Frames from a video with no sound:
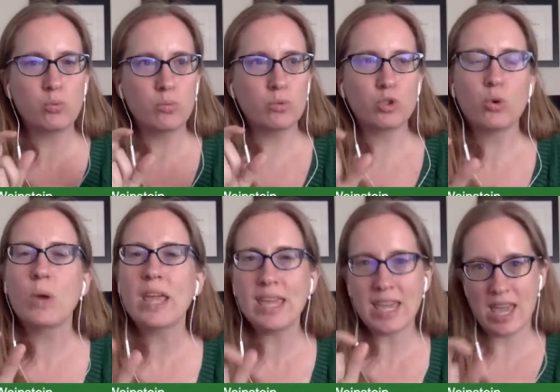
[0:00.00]

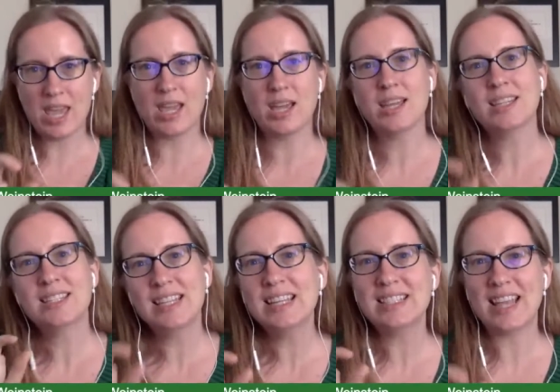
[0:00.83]
tweaking
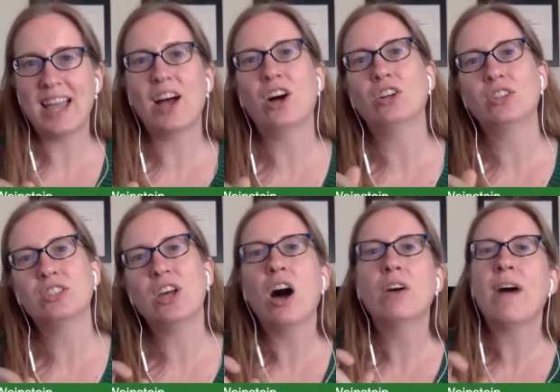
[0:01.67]
details
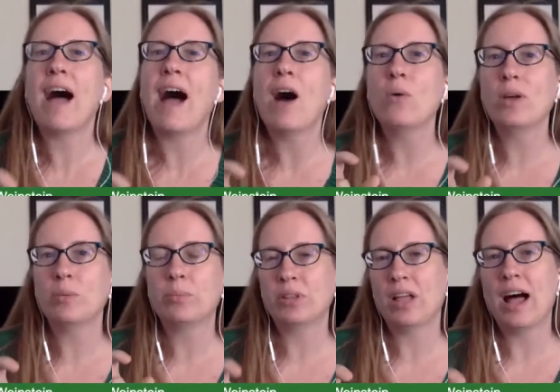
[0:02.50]
of how it
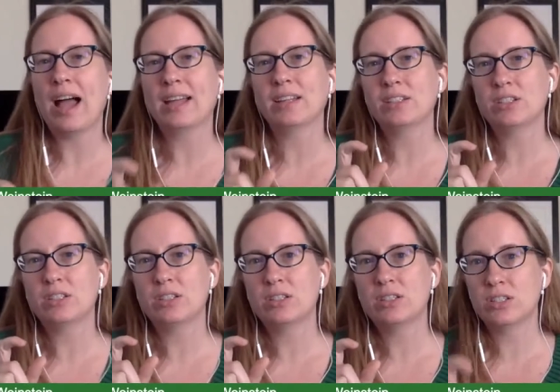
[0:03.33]
applied
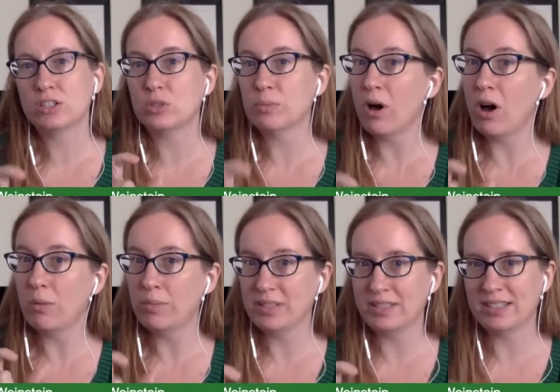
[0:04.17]
to small
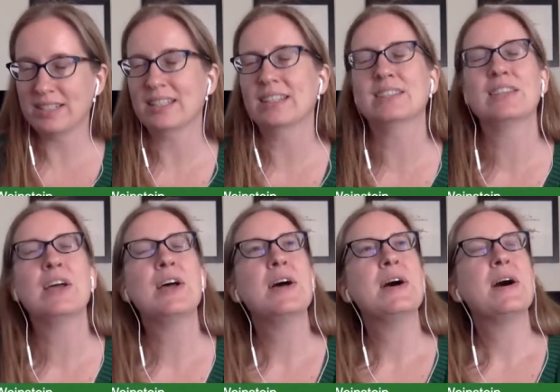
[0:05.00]
businesses.
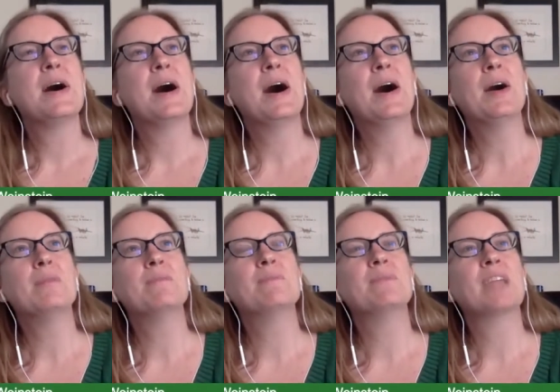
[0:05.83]

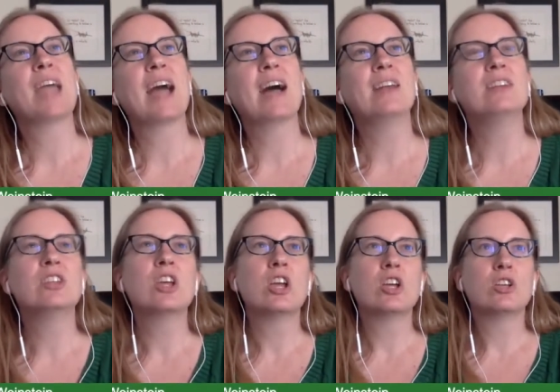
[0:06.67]
And
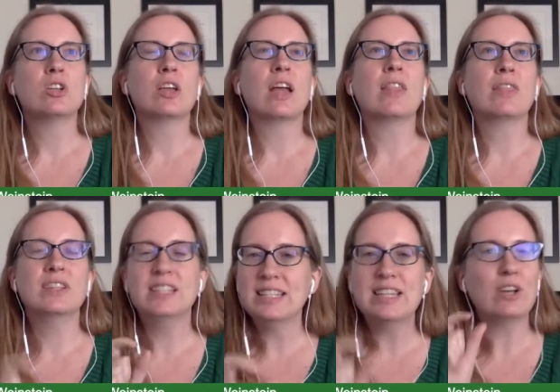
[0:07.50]
the
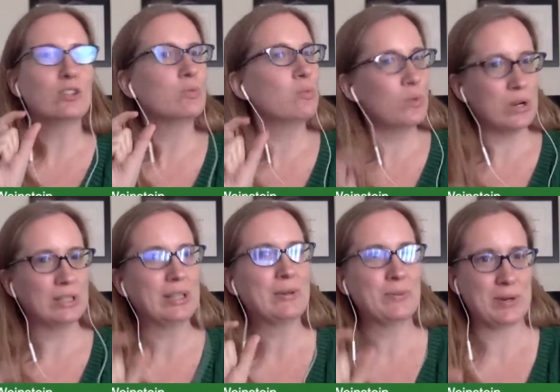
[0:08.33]
details
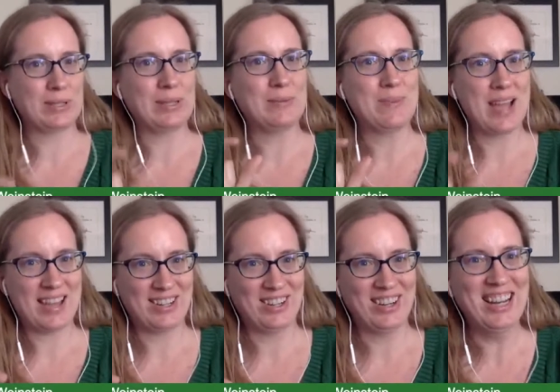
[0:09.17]
really, really
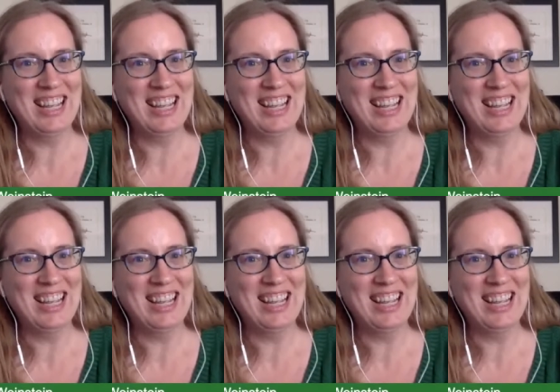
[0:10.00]
matter